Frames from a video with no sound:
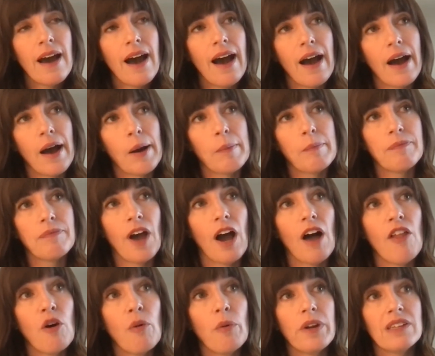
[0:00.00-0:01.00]

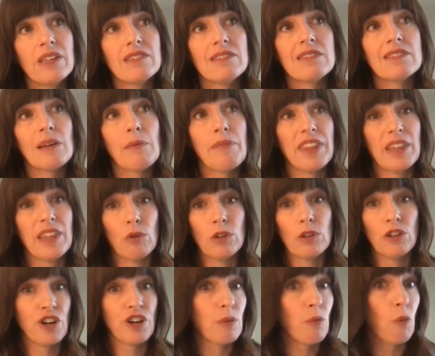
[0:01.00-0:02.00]
Although it is something that we're
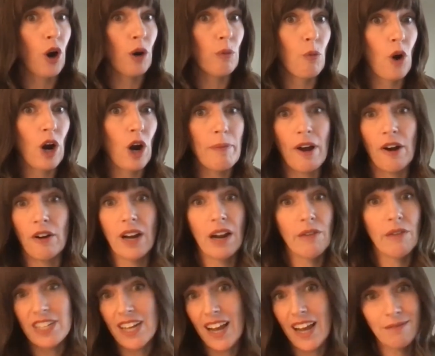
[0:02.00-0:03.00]
learning more and more about
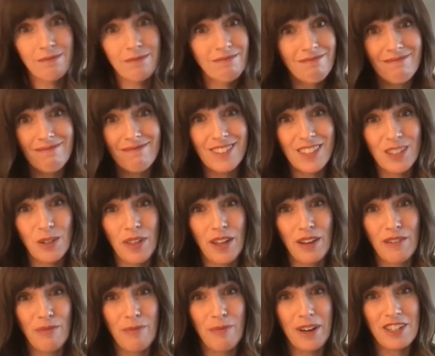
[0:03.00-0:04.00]
every day. So the
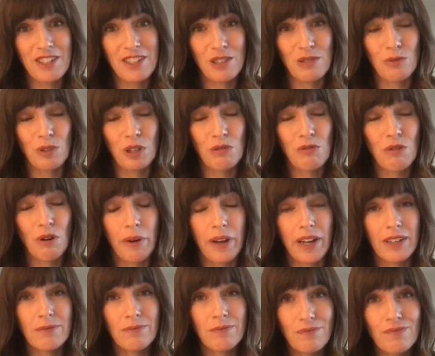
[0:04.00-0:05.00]
information is really
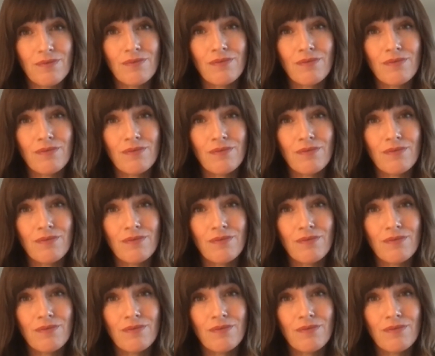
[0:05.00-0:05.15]
growing.